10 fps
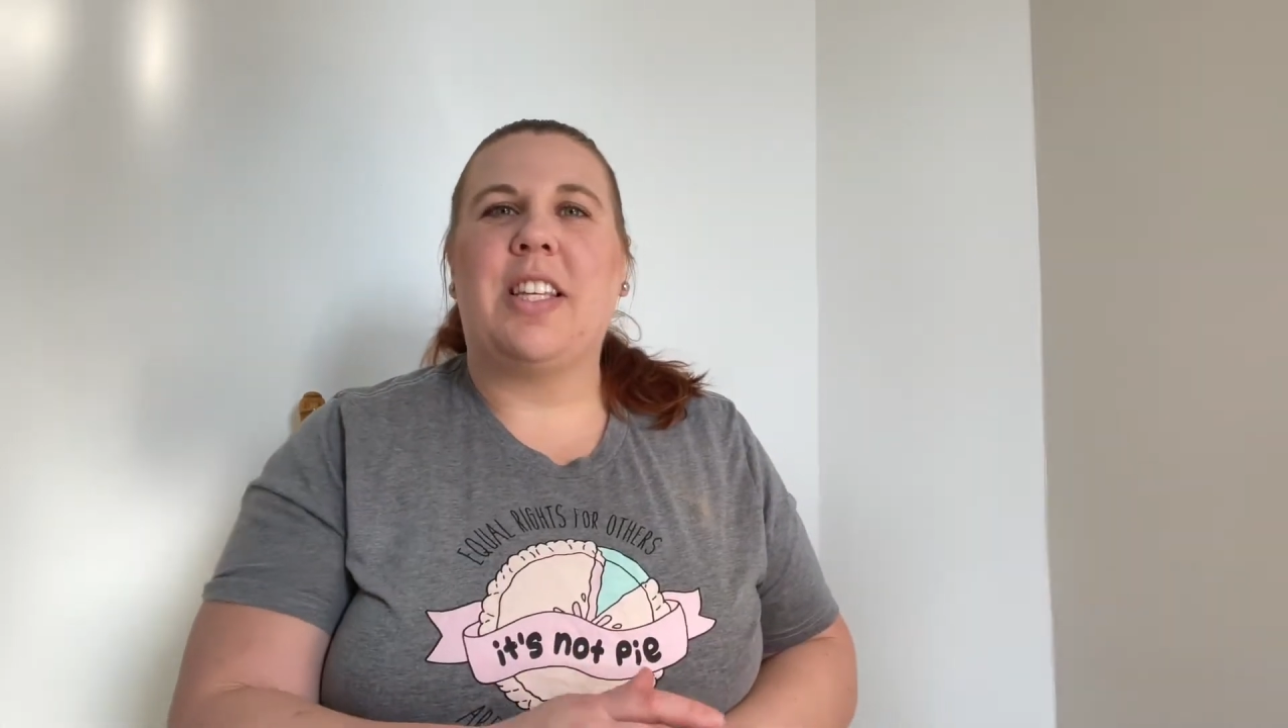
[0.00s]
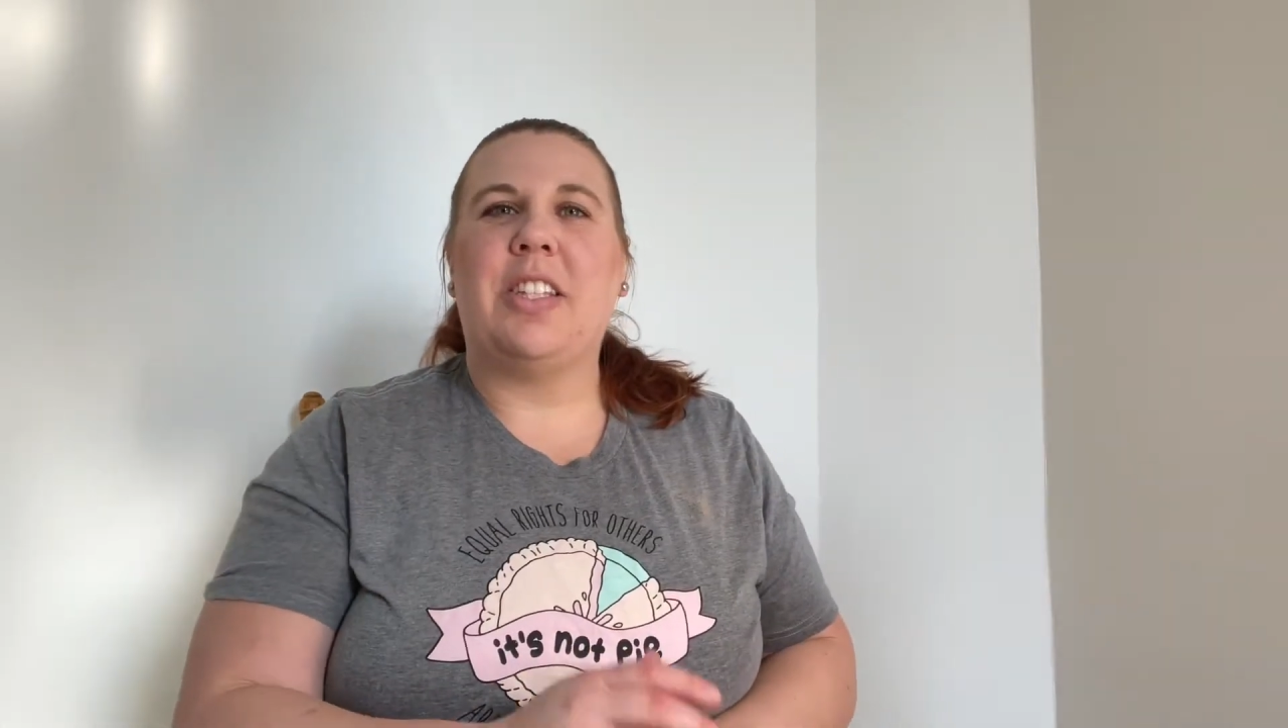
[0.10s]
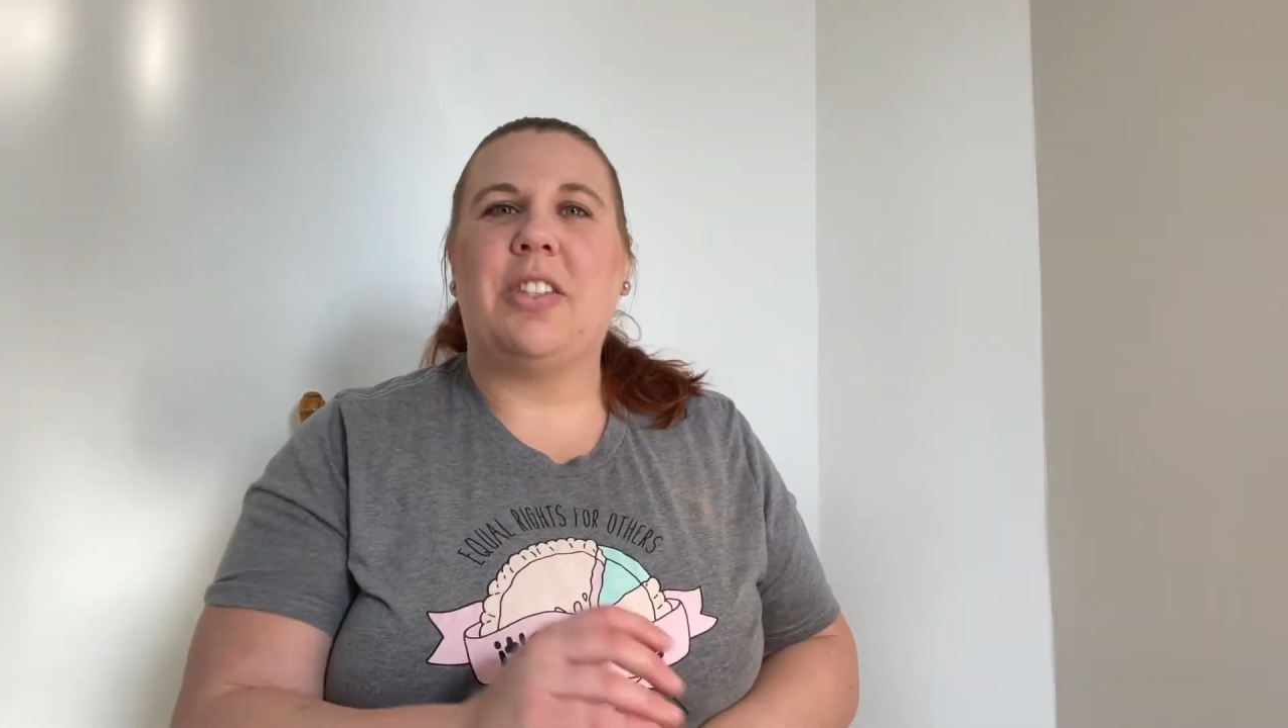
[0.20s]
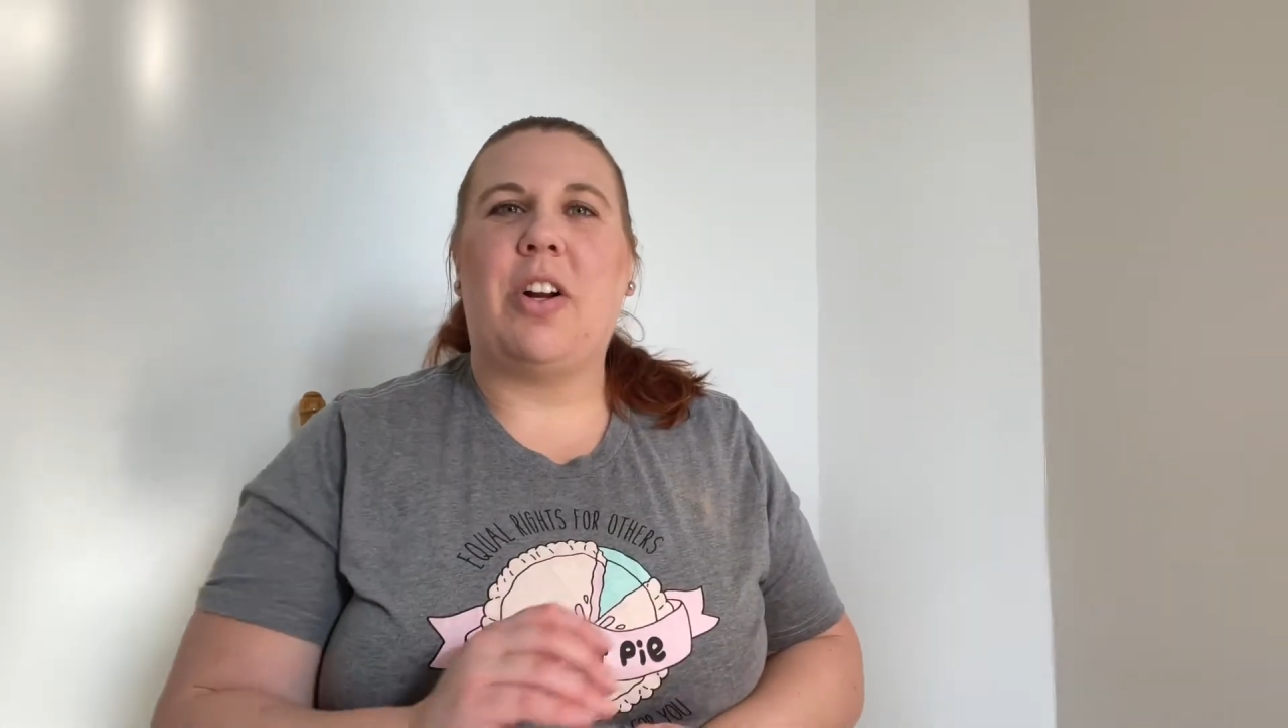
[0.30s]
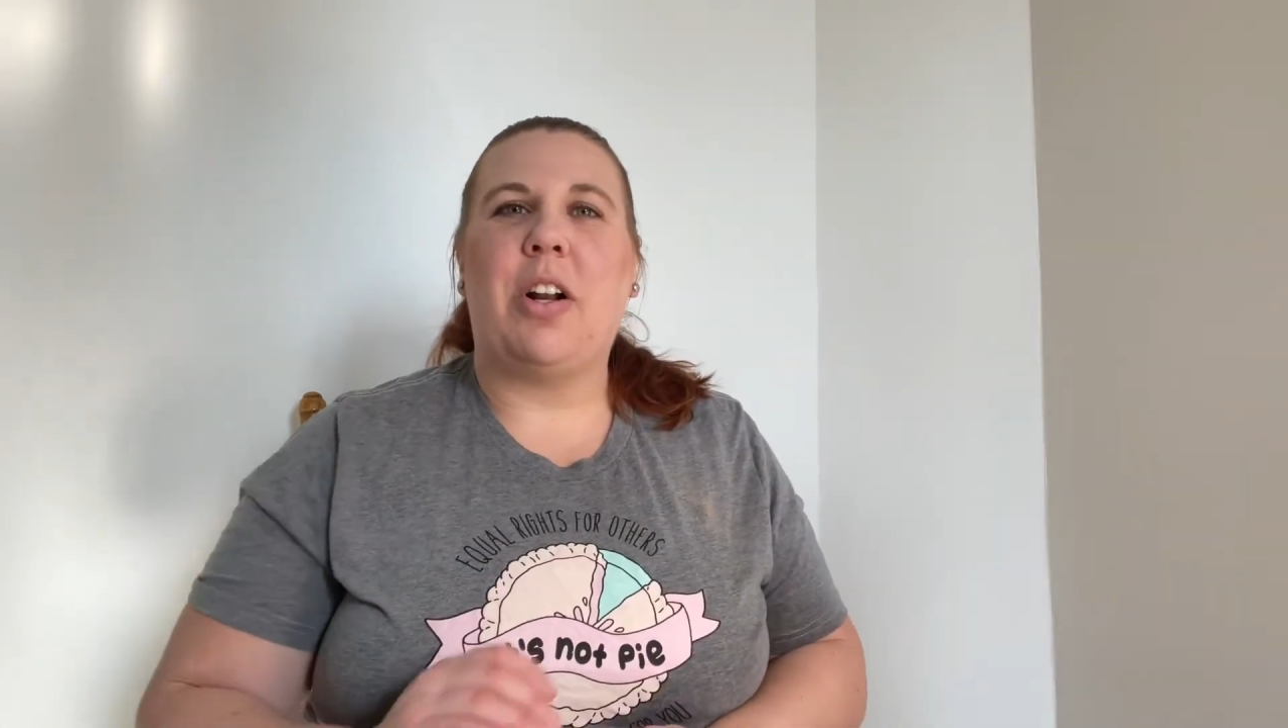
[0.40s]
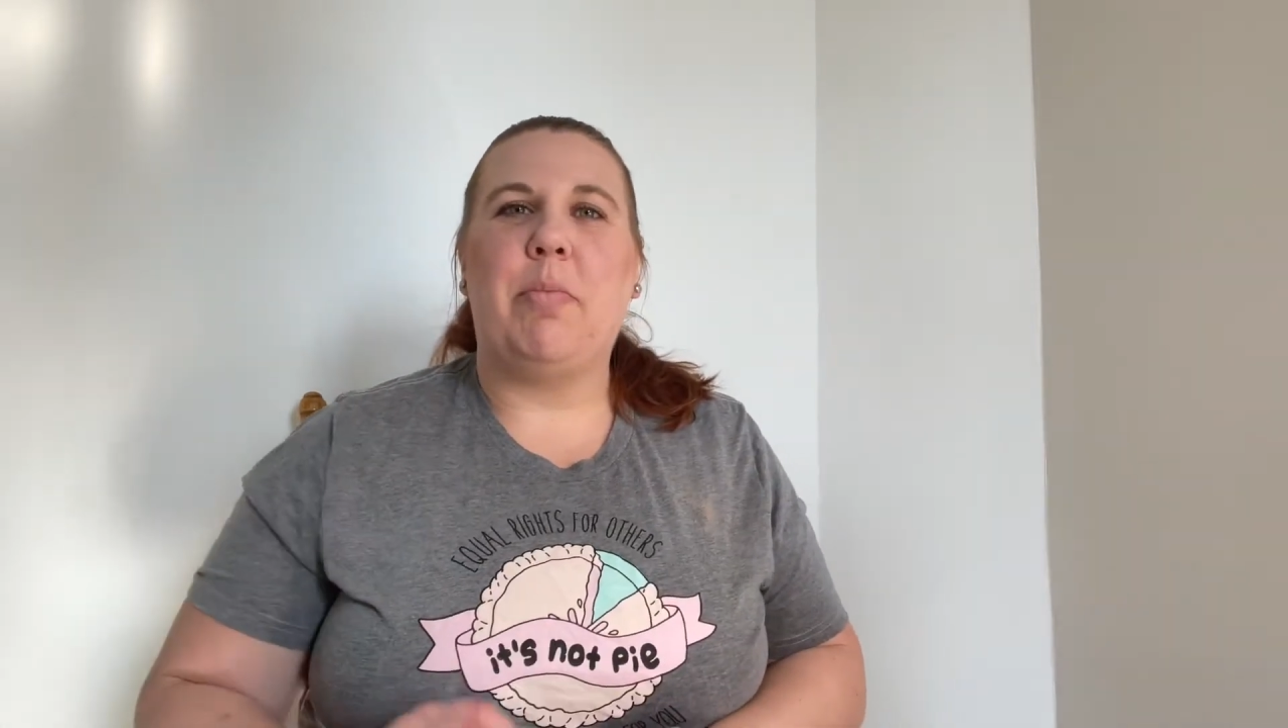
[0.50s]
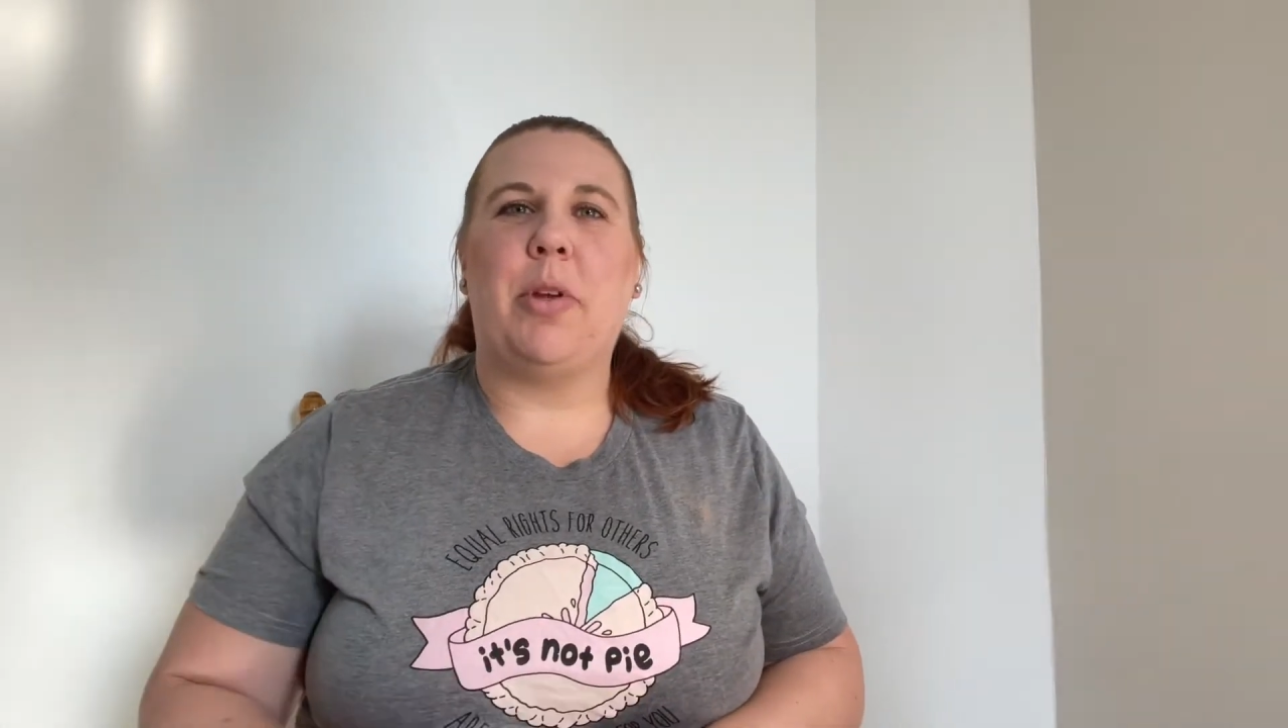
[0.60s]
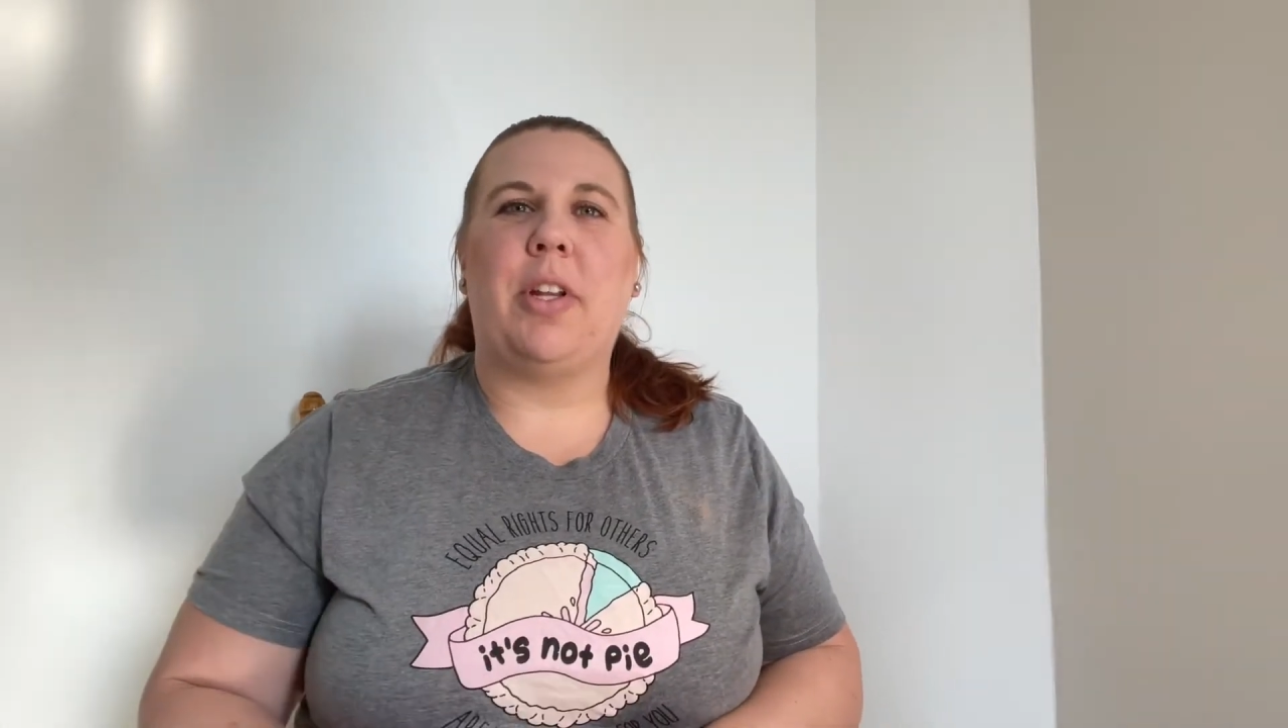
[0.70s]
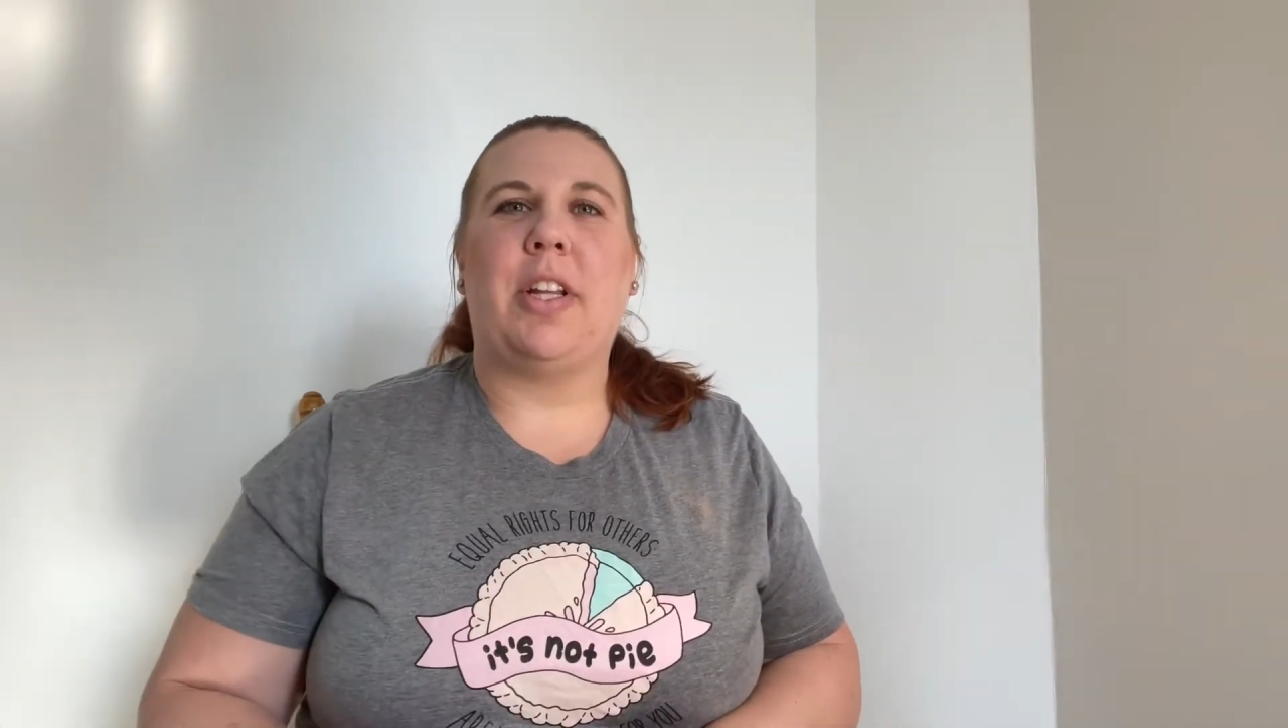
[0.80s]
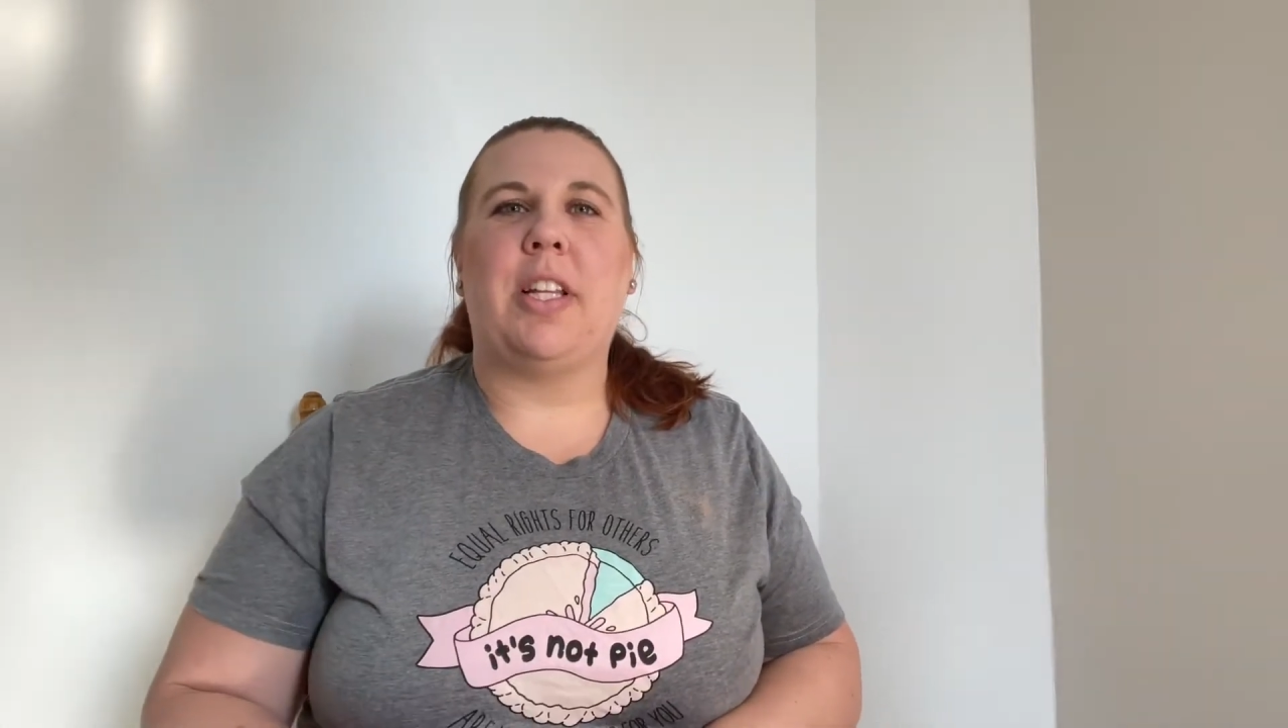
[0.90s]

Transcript: get started building